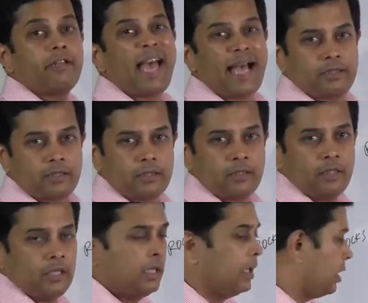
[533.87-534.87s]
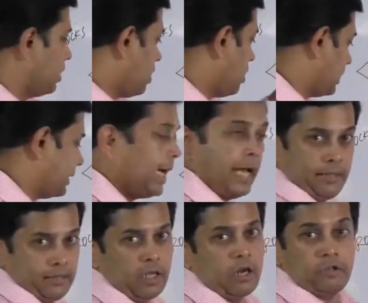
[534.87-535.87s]
tasks are done,
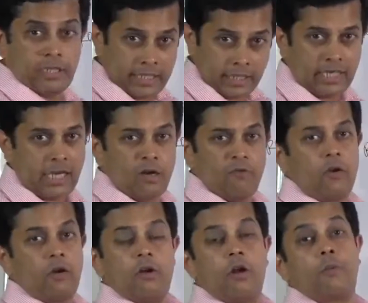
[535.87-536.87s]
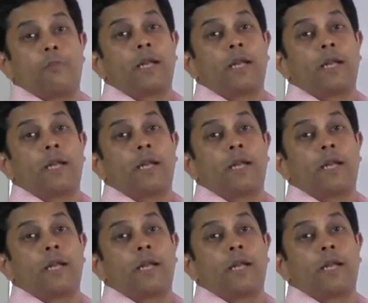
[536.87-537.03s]
are taken care of, are